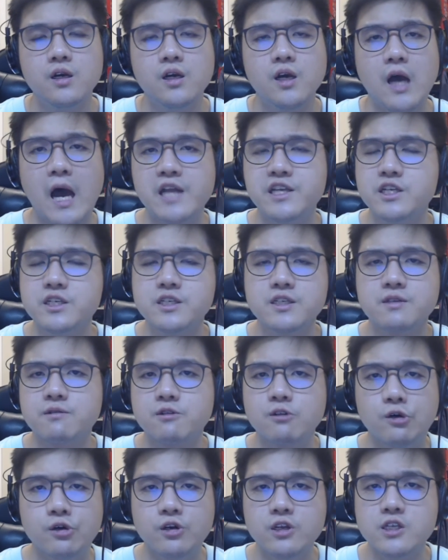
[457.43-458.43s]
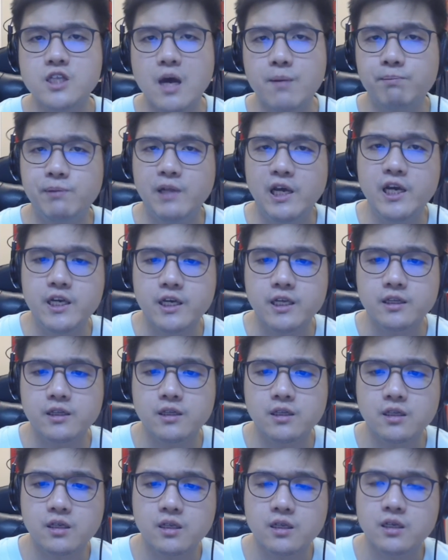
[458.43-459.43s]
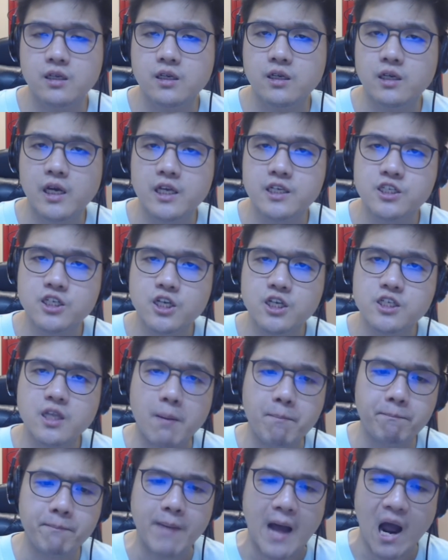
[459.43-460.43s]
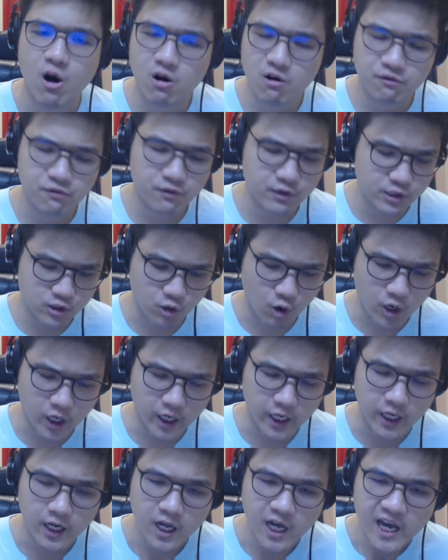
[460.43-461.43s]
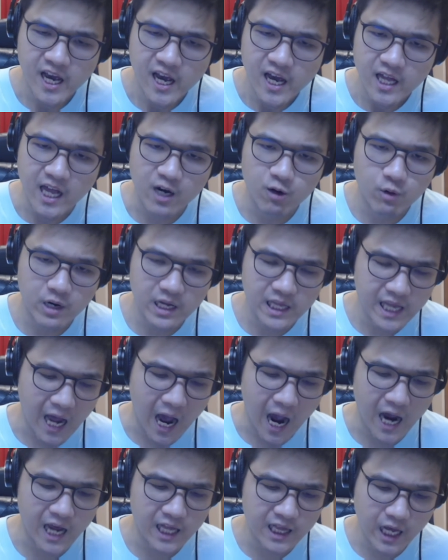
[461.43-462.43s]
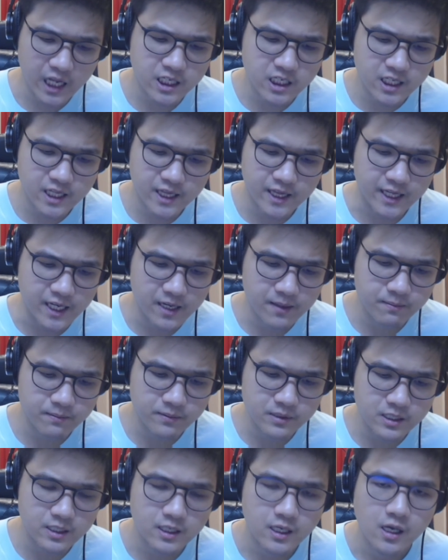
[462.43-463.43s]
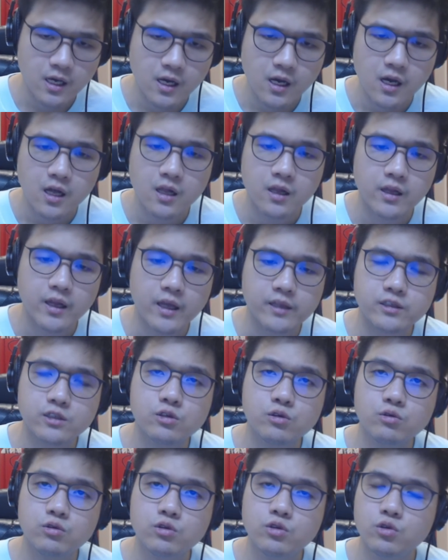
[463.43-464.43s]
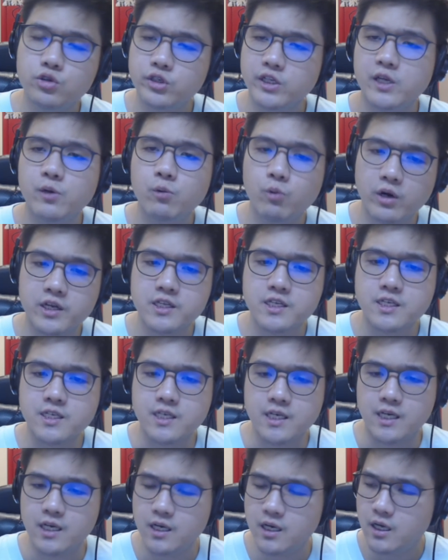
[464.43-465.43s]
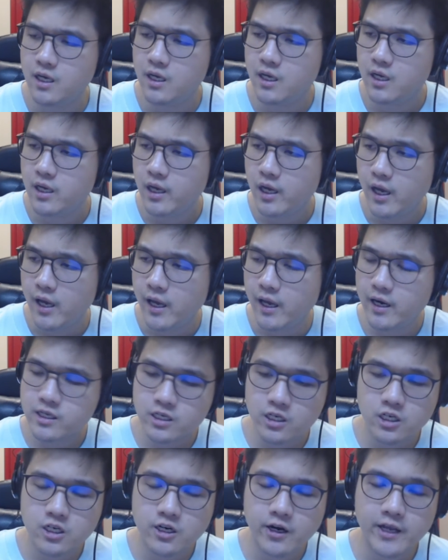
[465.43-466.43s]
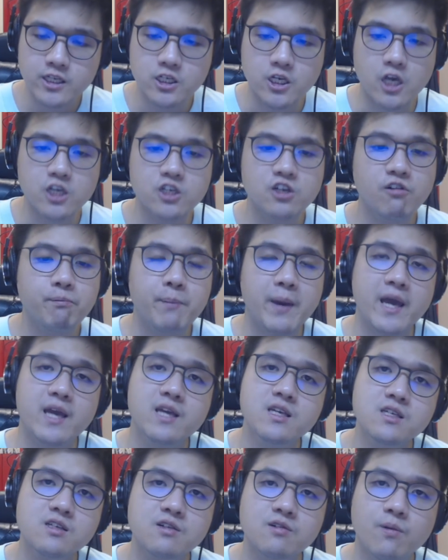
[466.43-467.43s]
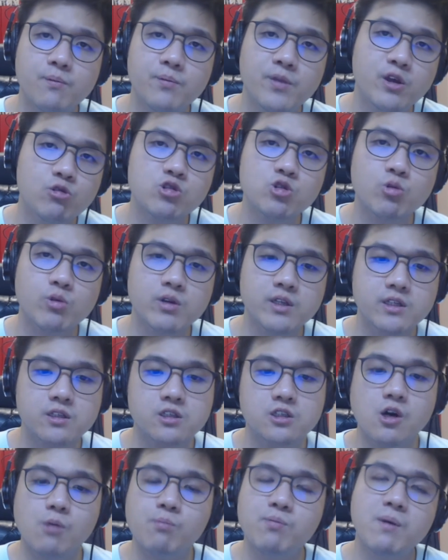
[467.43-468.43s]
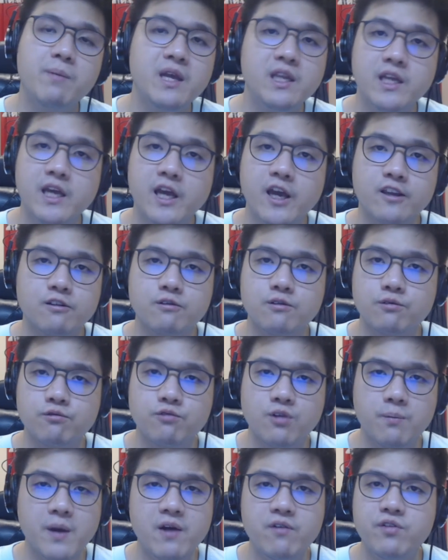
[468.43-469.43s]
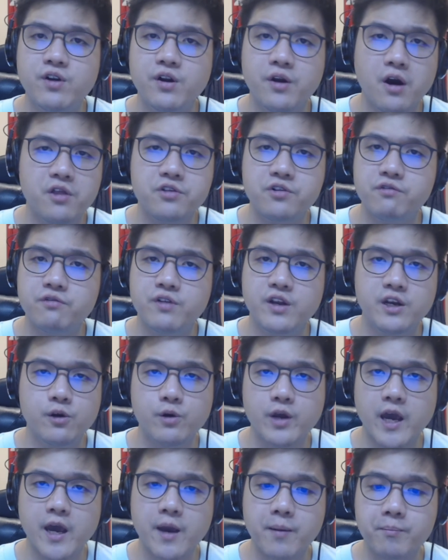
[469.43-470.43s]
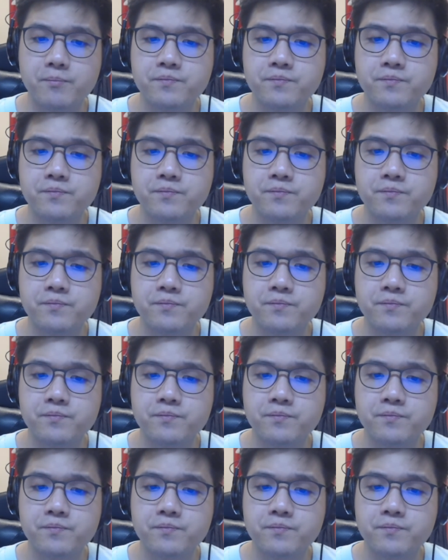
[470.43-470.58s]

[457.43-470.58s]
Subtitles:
I just couldn't stop playing it. It's just a powerful story that really highlights themes that you usually wouldn't see. And it's a great change of pace from the usual dopamine hit from every other video game.